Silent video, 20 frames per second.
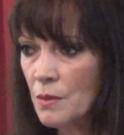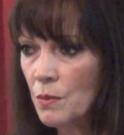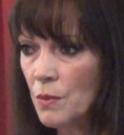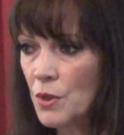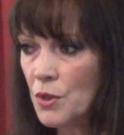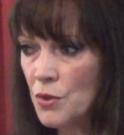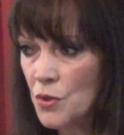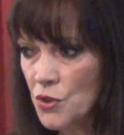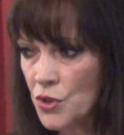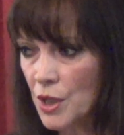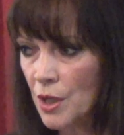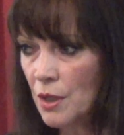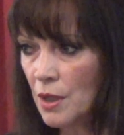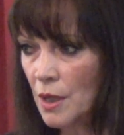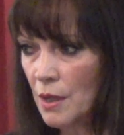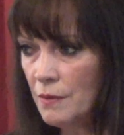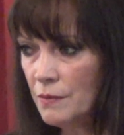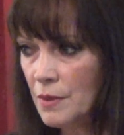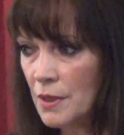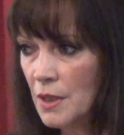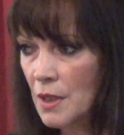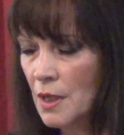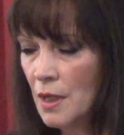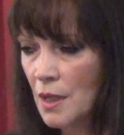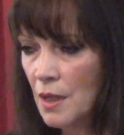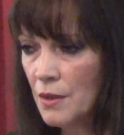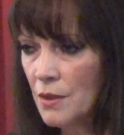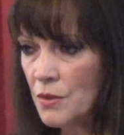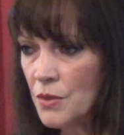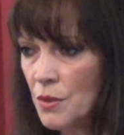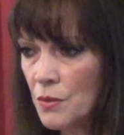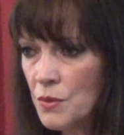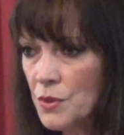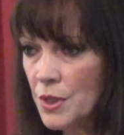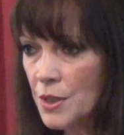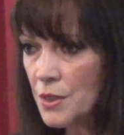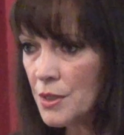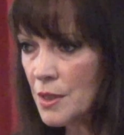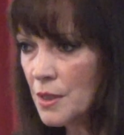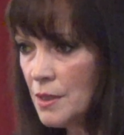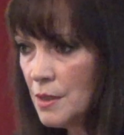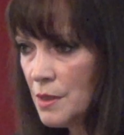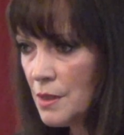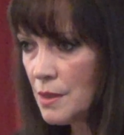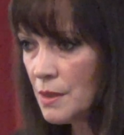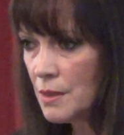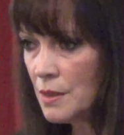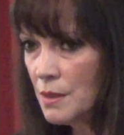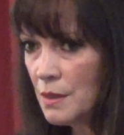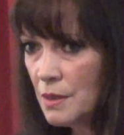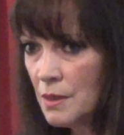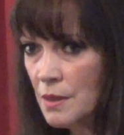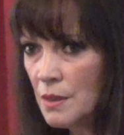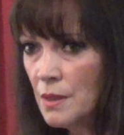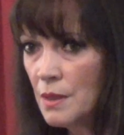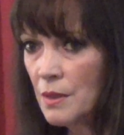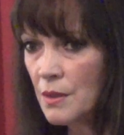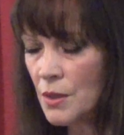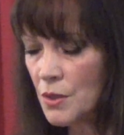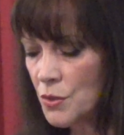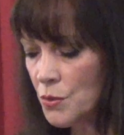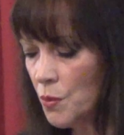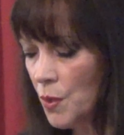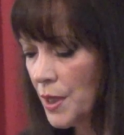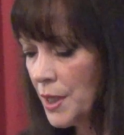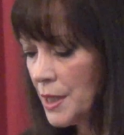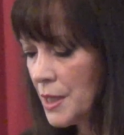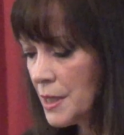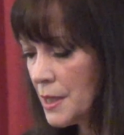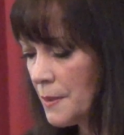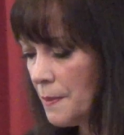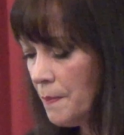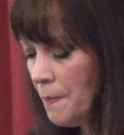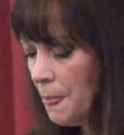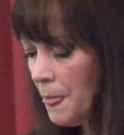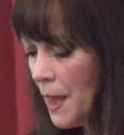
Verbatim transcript: When you share love, there's no distance, there's oneness.